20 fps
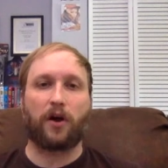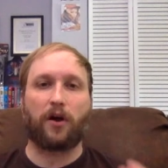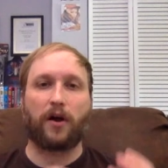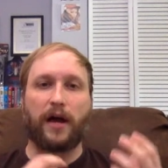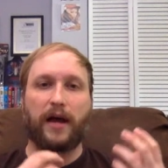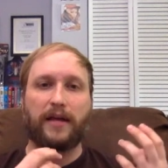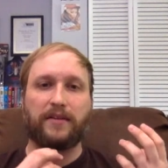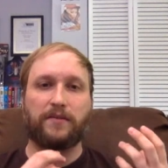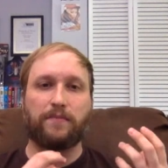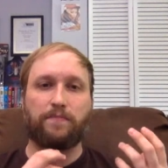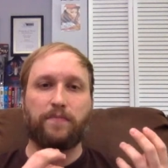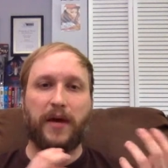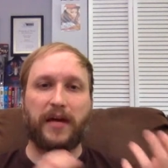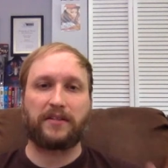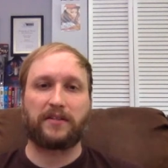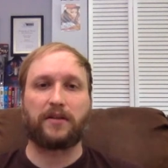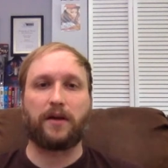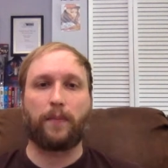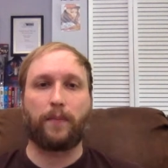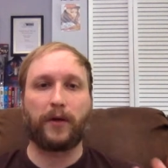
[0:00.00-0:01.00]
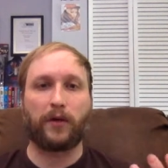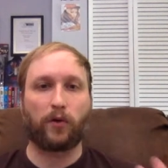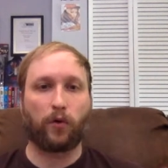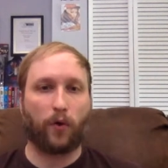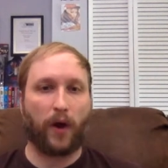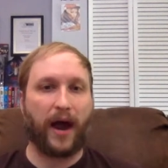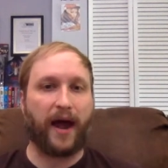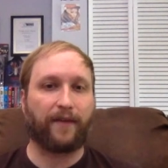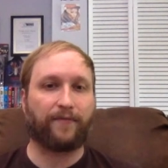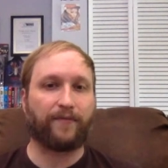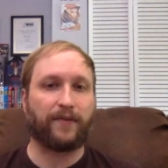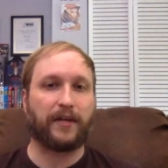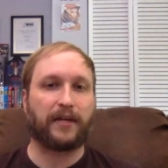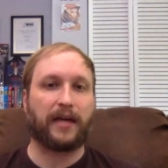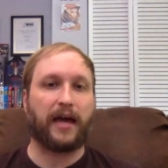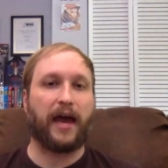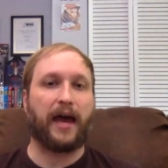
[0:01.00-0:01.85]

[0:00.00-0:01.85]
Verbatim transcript: are as messed up and graphic